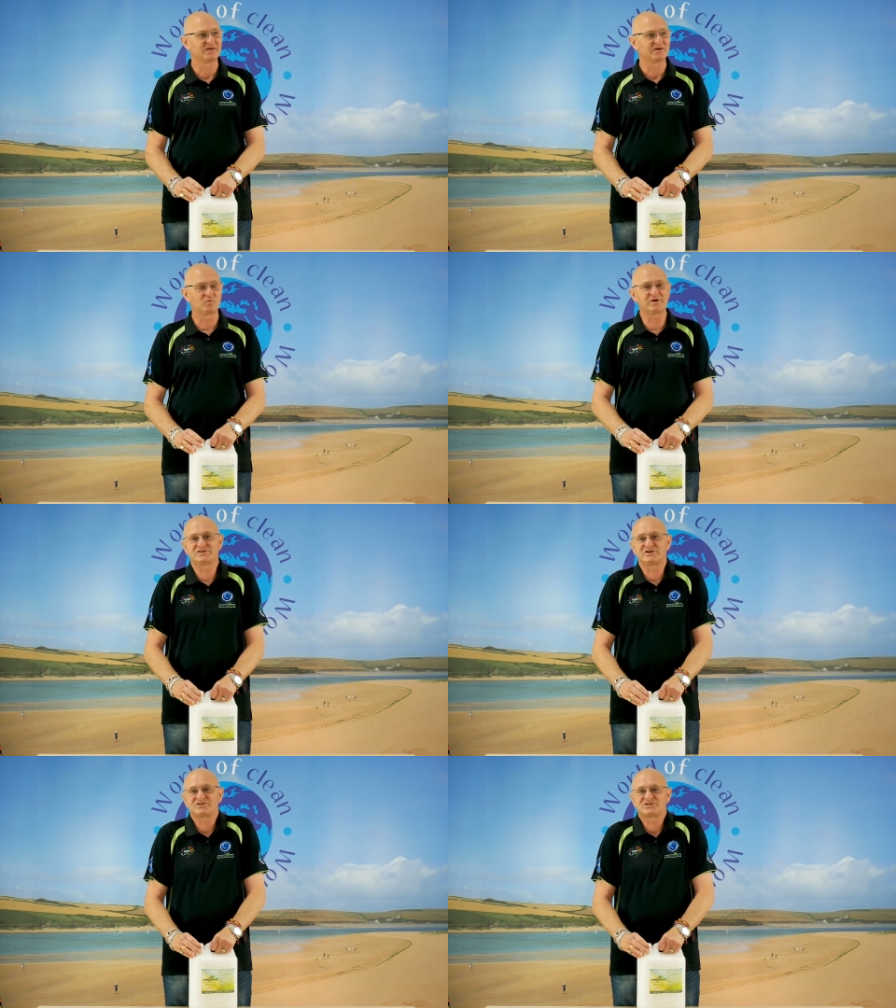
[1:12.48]
What it
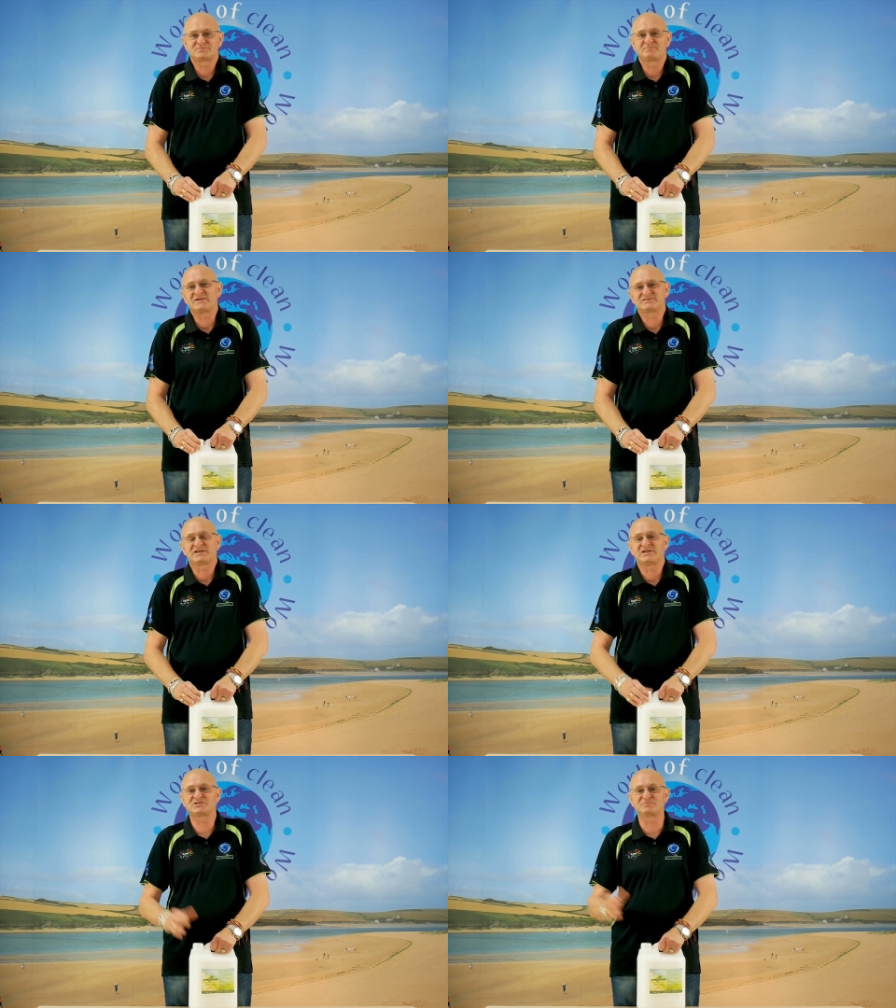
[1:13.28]
does is
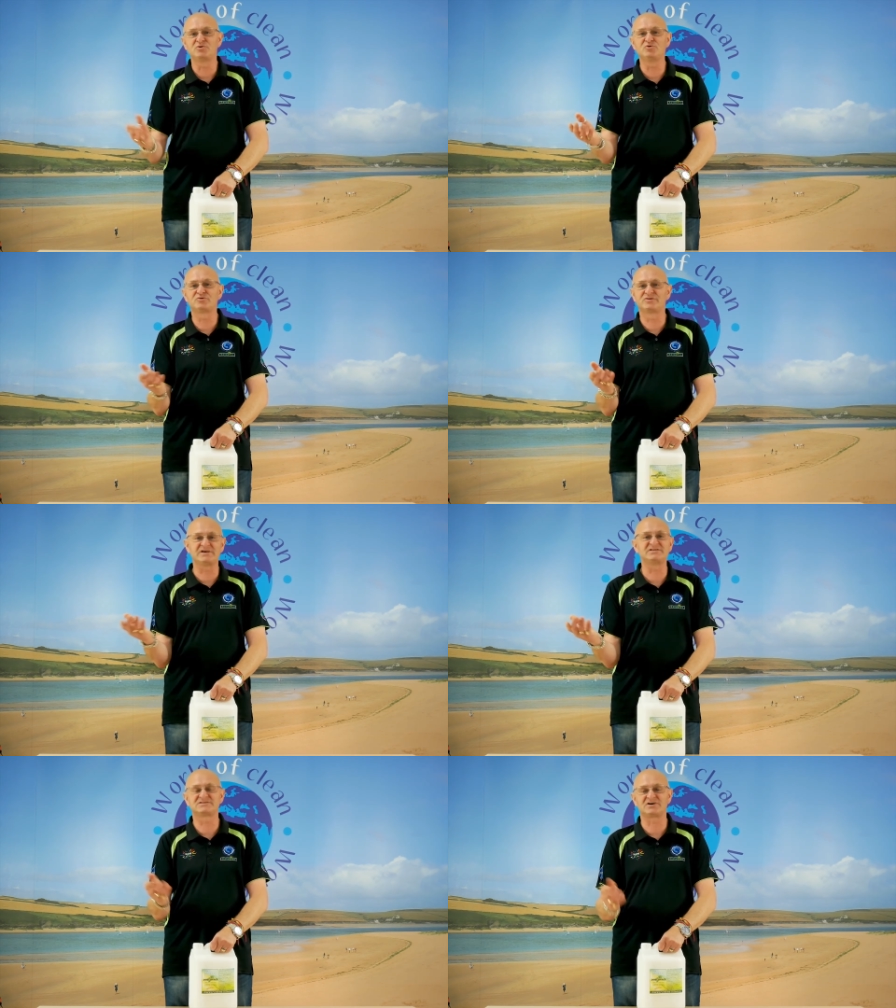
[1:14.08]
basically smooth the
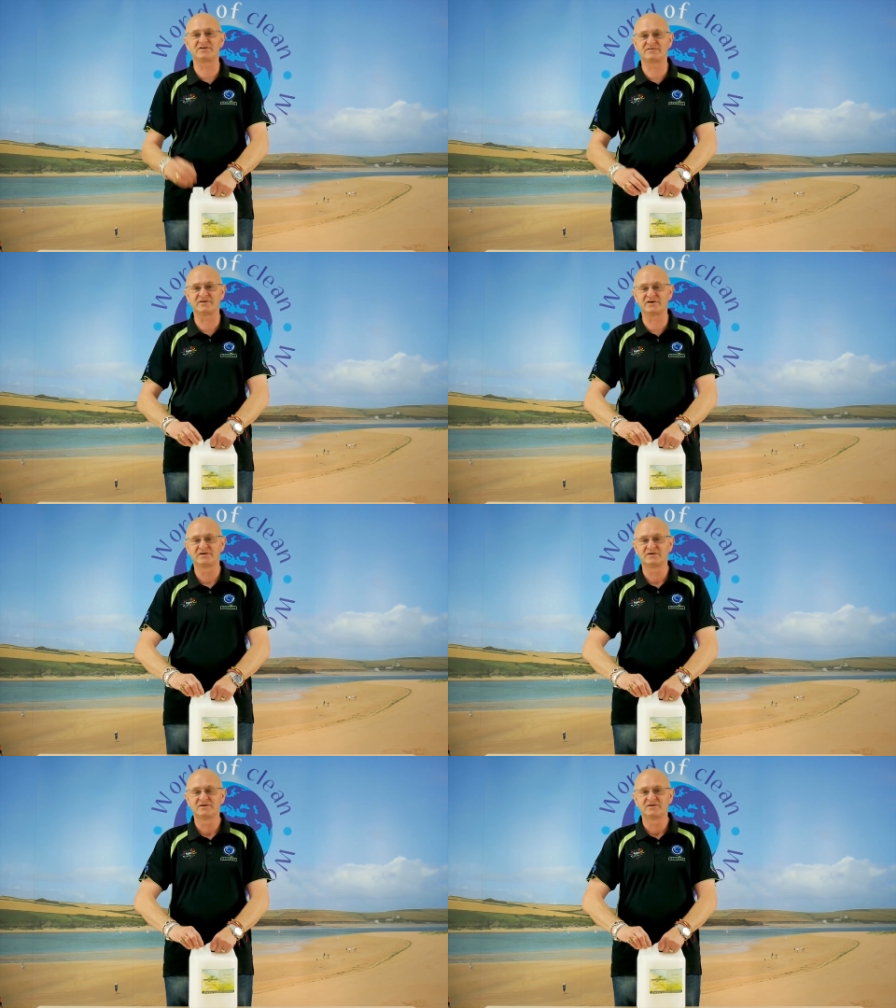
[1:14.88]
inside of the
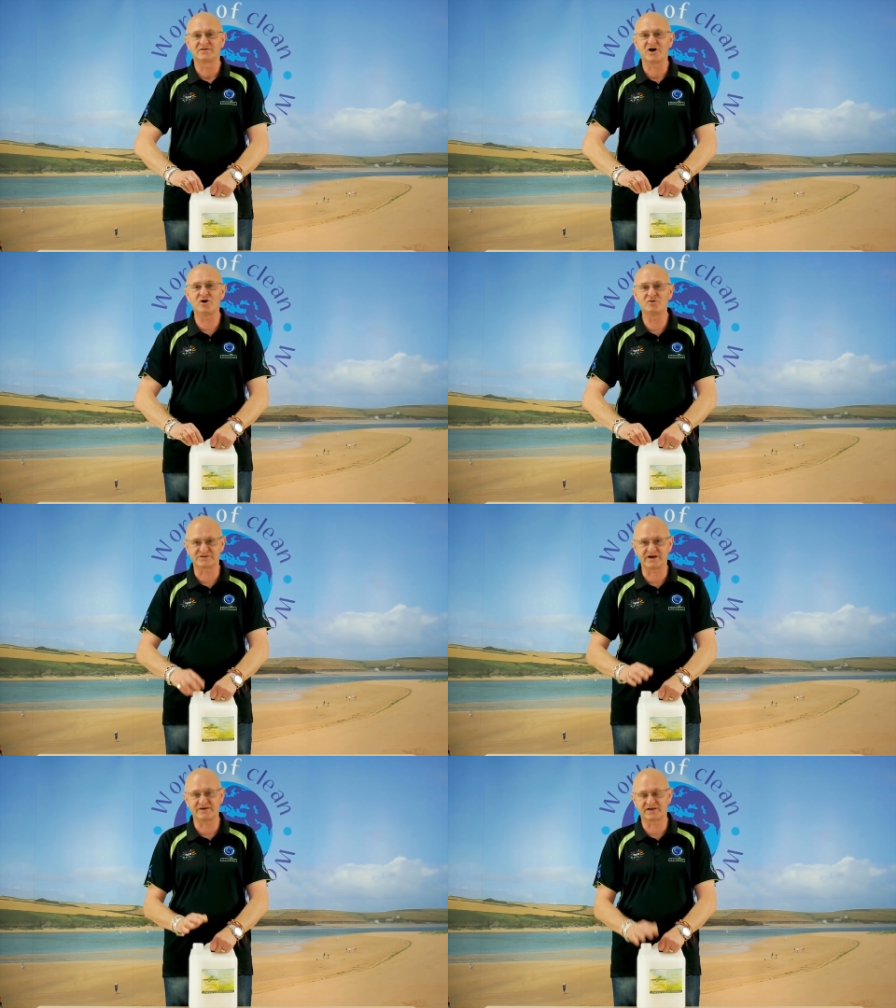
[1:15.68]
hose
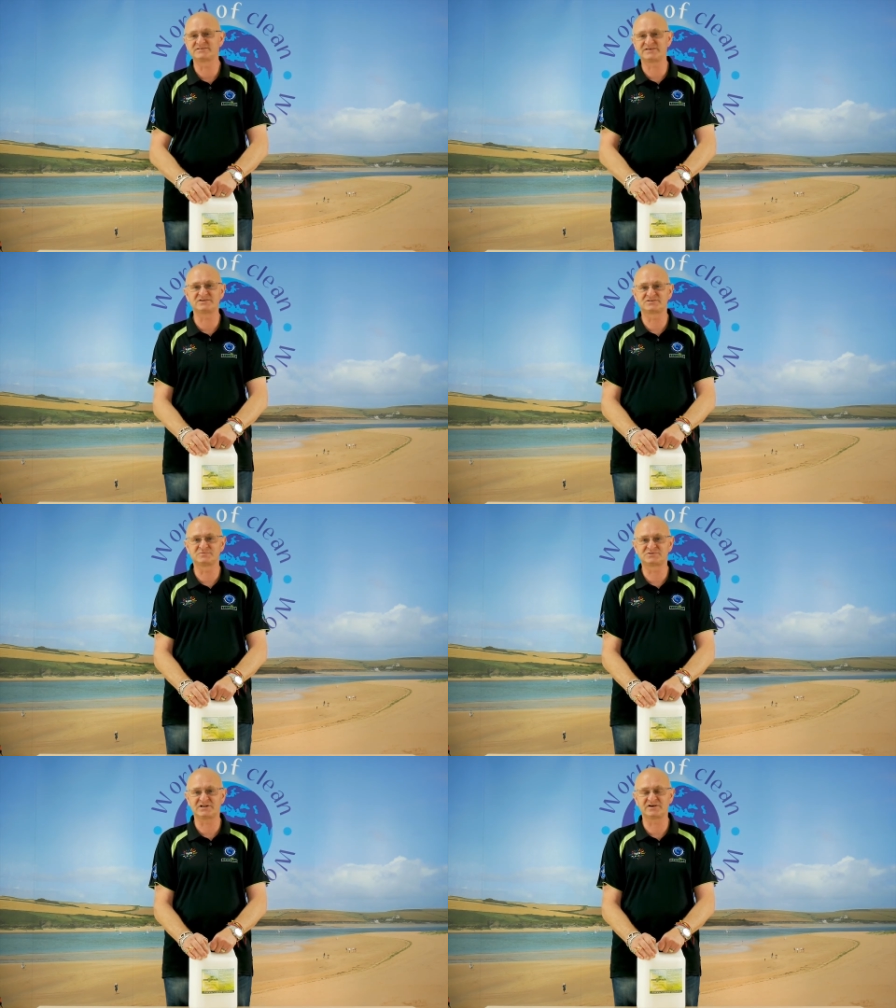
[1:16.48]
out. It contains some
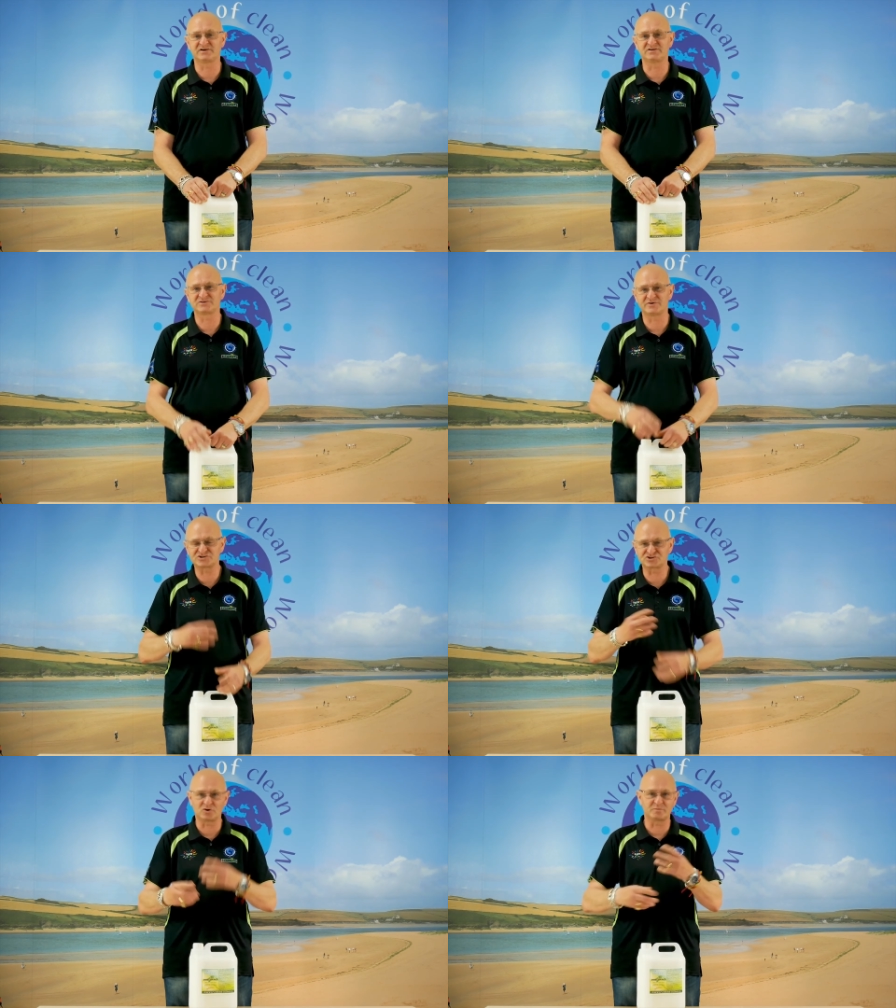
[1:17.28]
silicone, so it
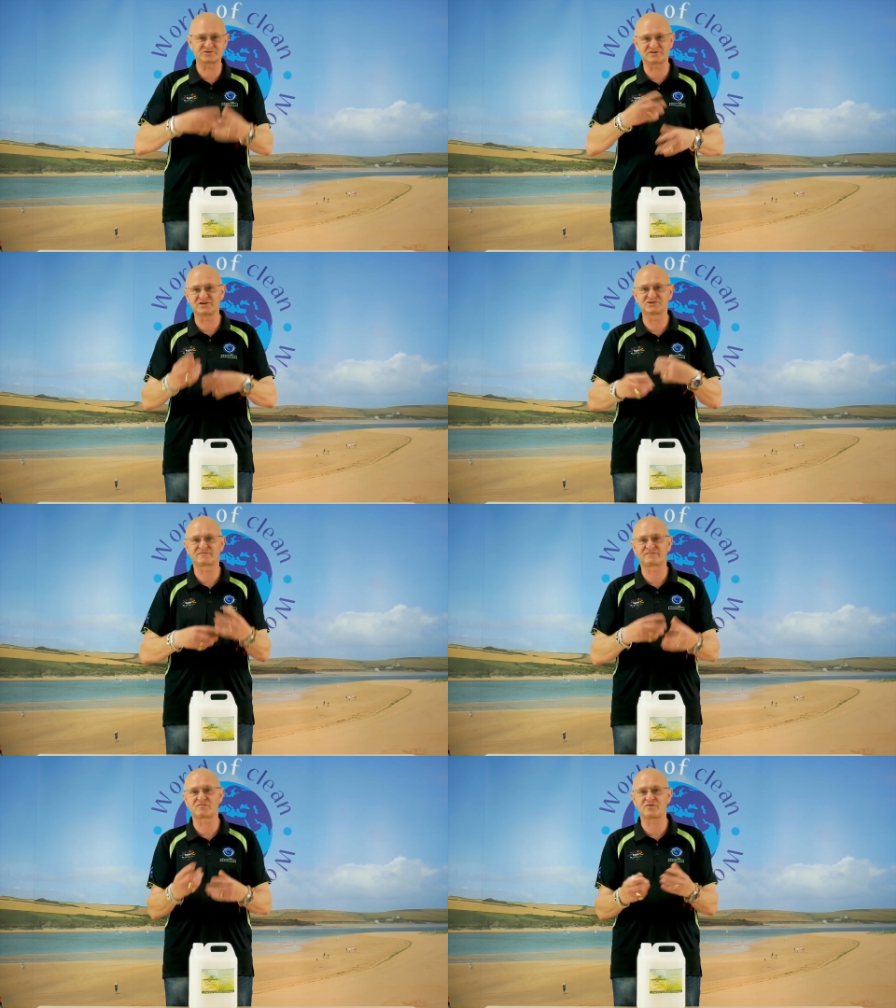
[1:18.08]
stops things
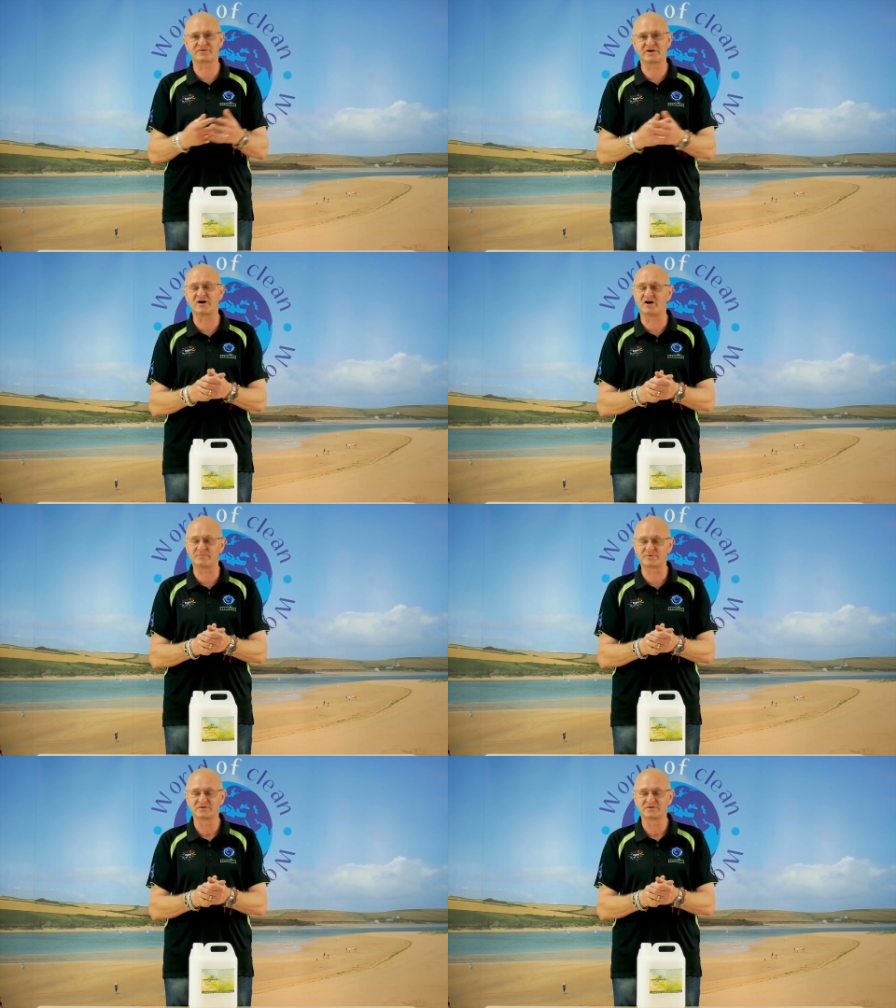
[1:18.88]
frothing up.